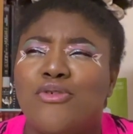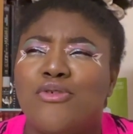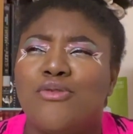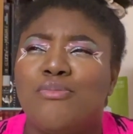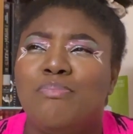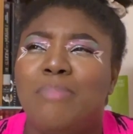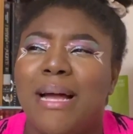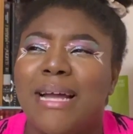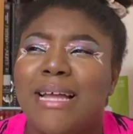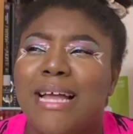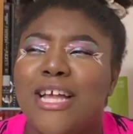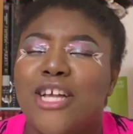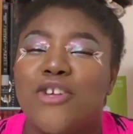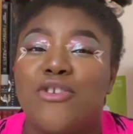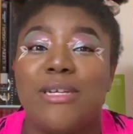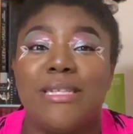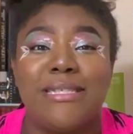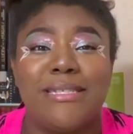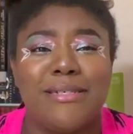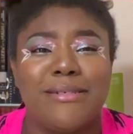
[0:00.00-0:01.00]
Becca and
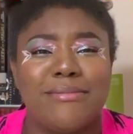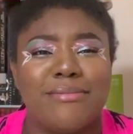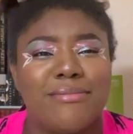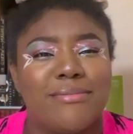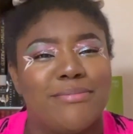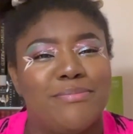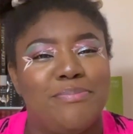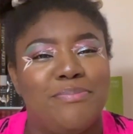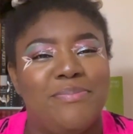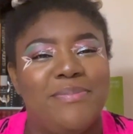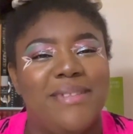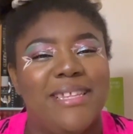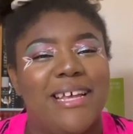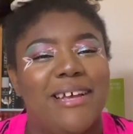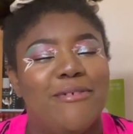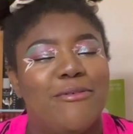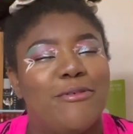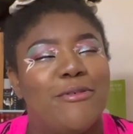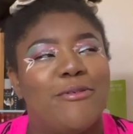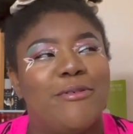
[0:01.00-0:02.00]

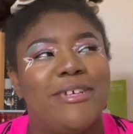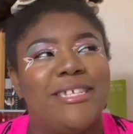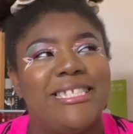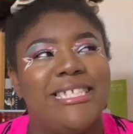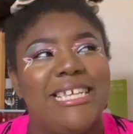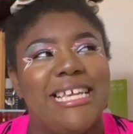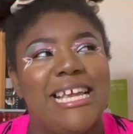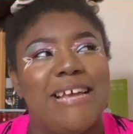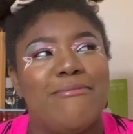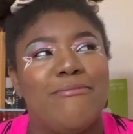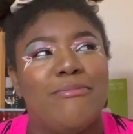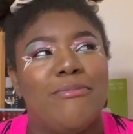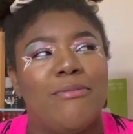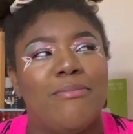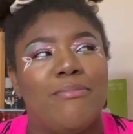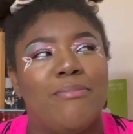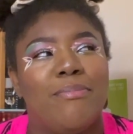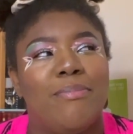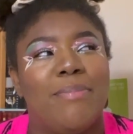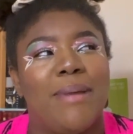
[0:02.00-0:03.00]
Christy and
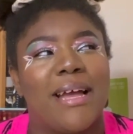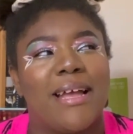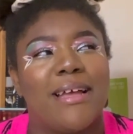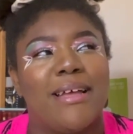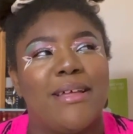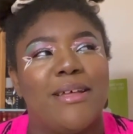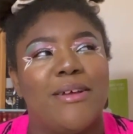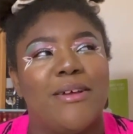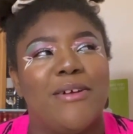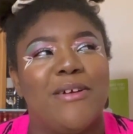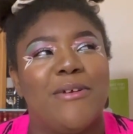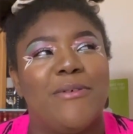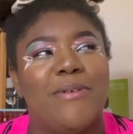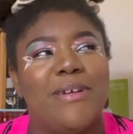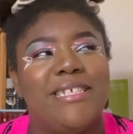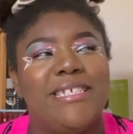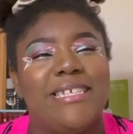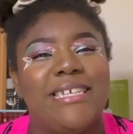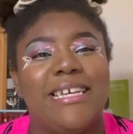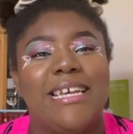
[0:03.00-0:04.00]
Becca
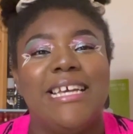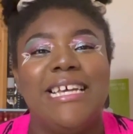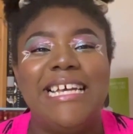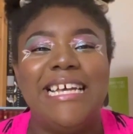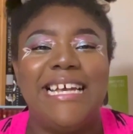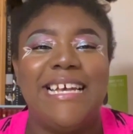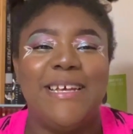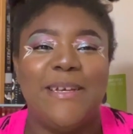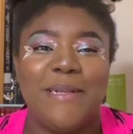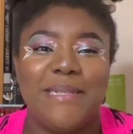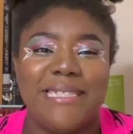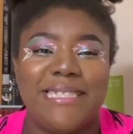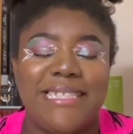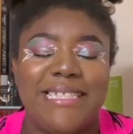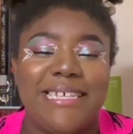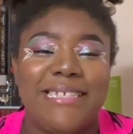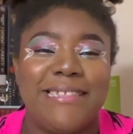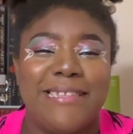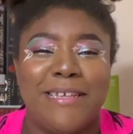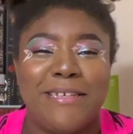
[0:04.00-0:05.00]
Ritchie.
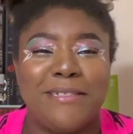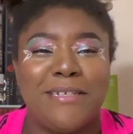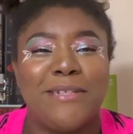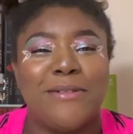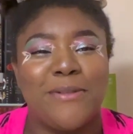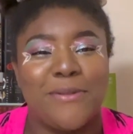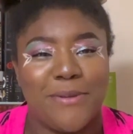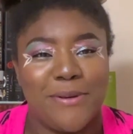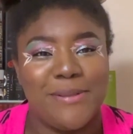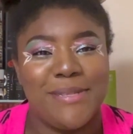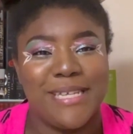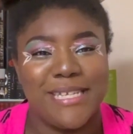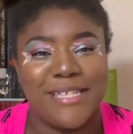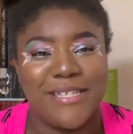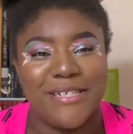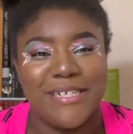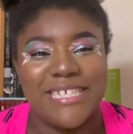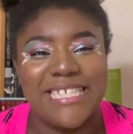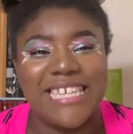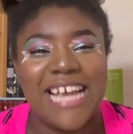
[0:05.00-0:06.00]
the duo
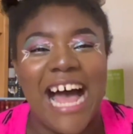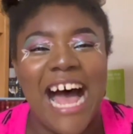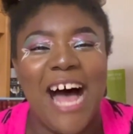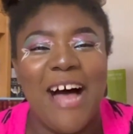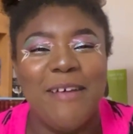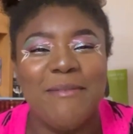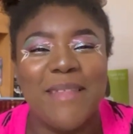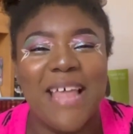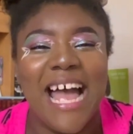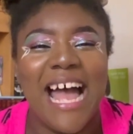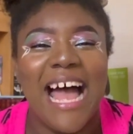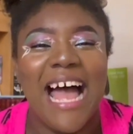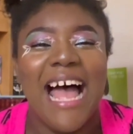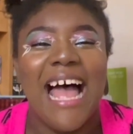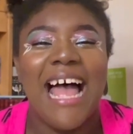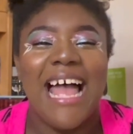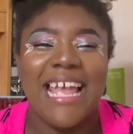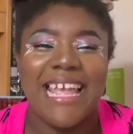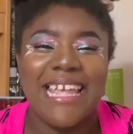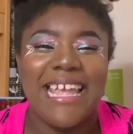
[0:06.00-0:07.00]
sisters.
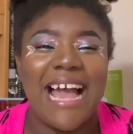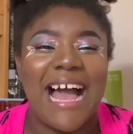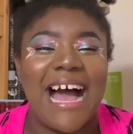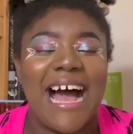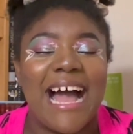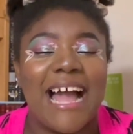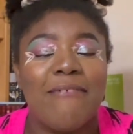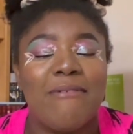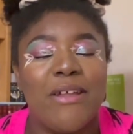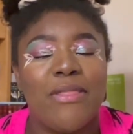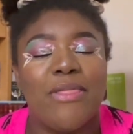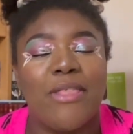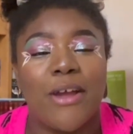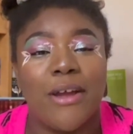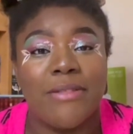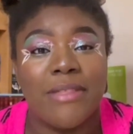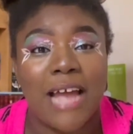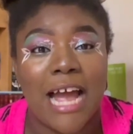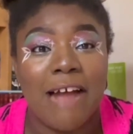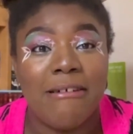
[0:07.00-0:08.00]
Yeah, I read
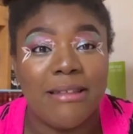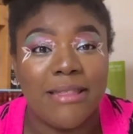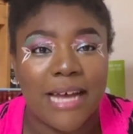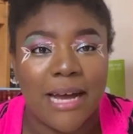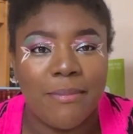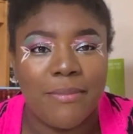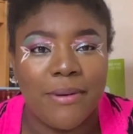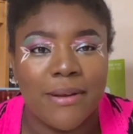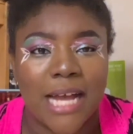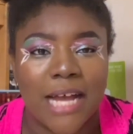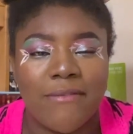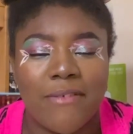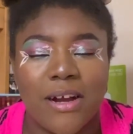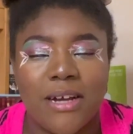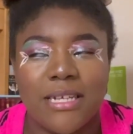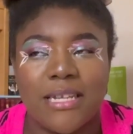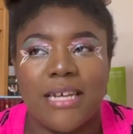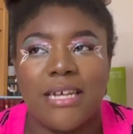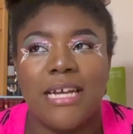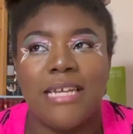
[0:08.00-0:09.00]
that book. I've
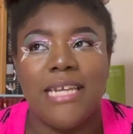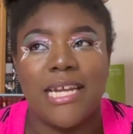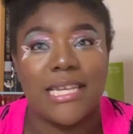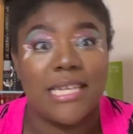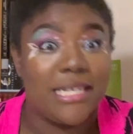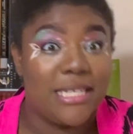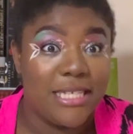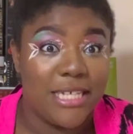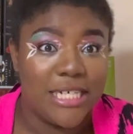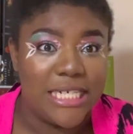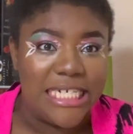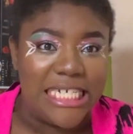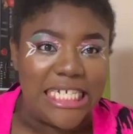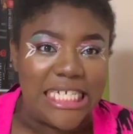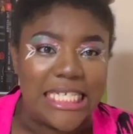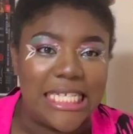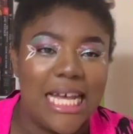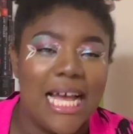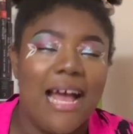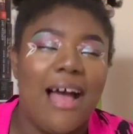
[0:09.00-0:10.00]
already done Addicted
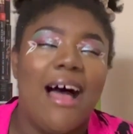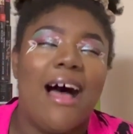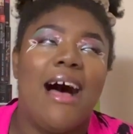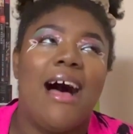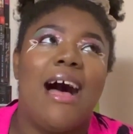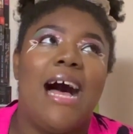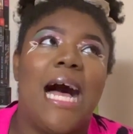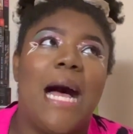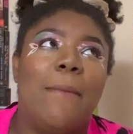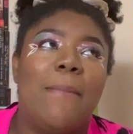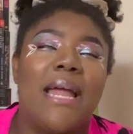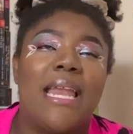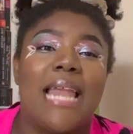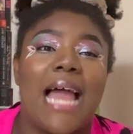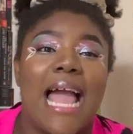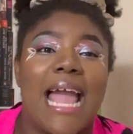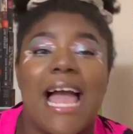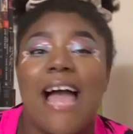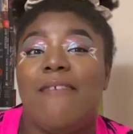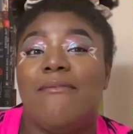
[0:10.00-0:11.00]
series, and
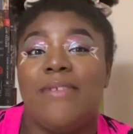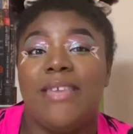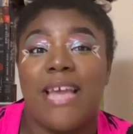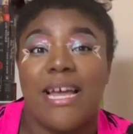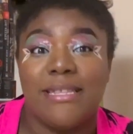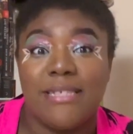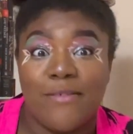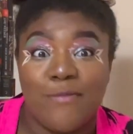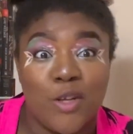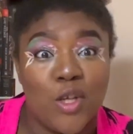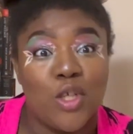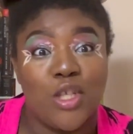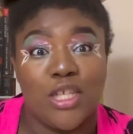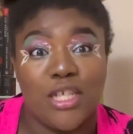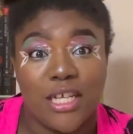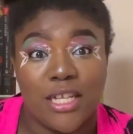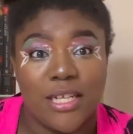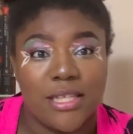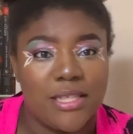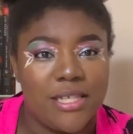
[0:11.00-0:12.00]
I have yet to finish
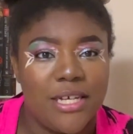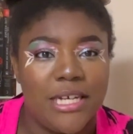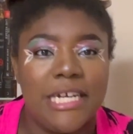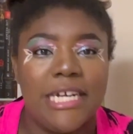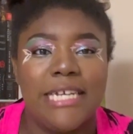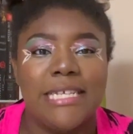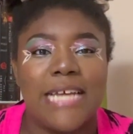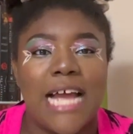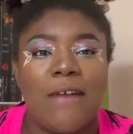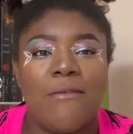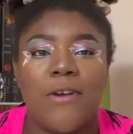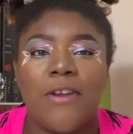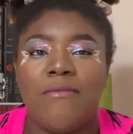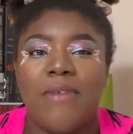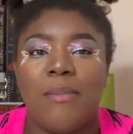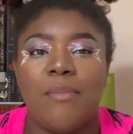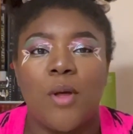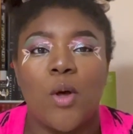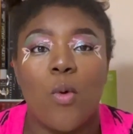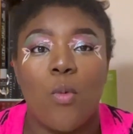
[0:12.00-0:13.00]
Addicted series. I already
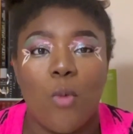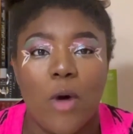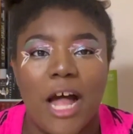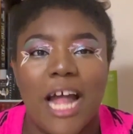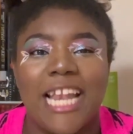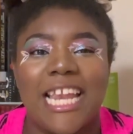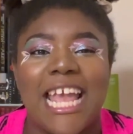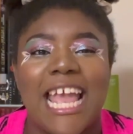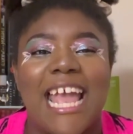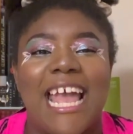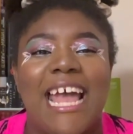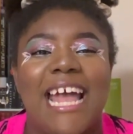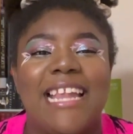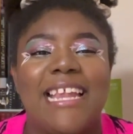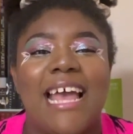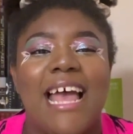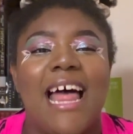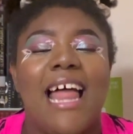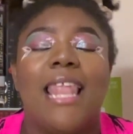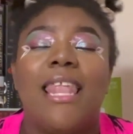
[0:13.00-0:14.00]
read book one, and
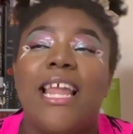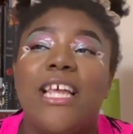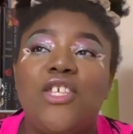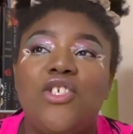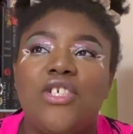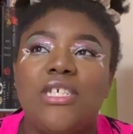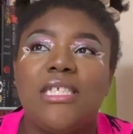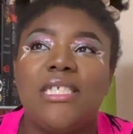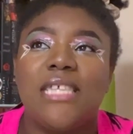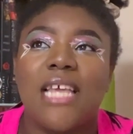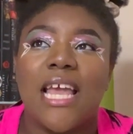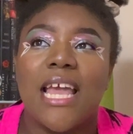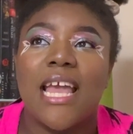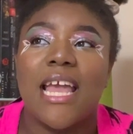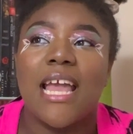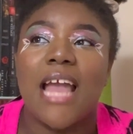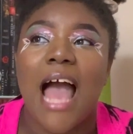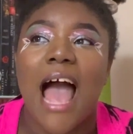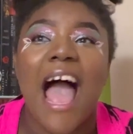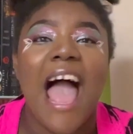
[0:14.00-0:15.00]
let's just
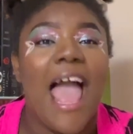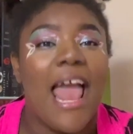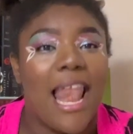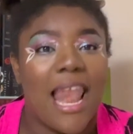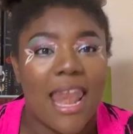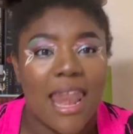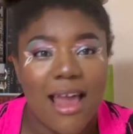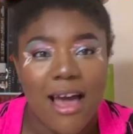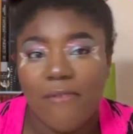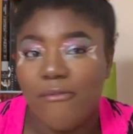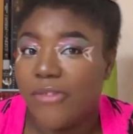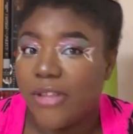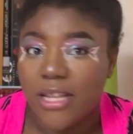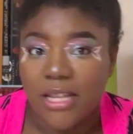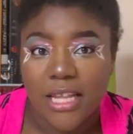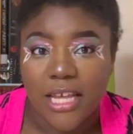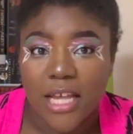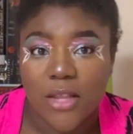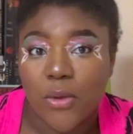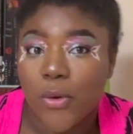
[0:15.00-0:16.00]
say I love
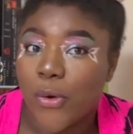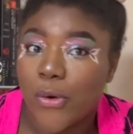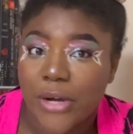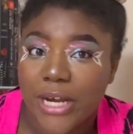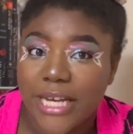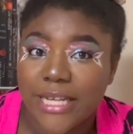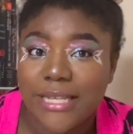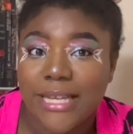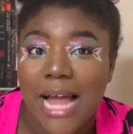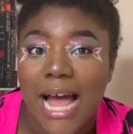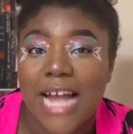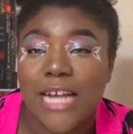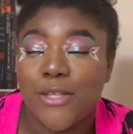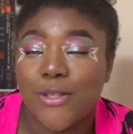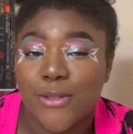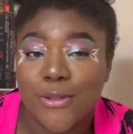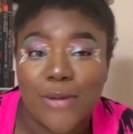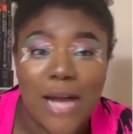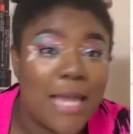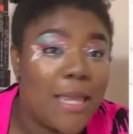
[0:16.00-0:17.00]
Lily and Lauren. I
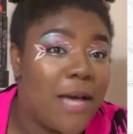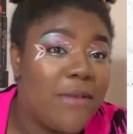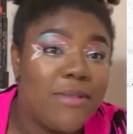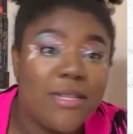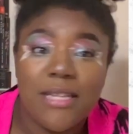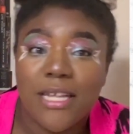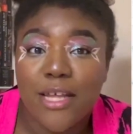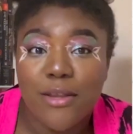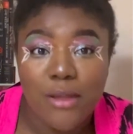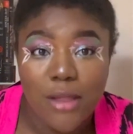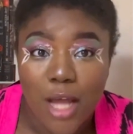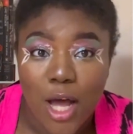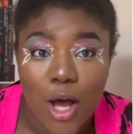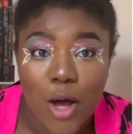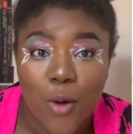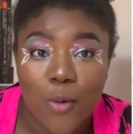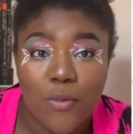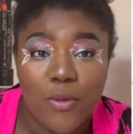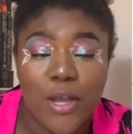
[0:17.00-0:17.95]
do. I love Lily and Lo.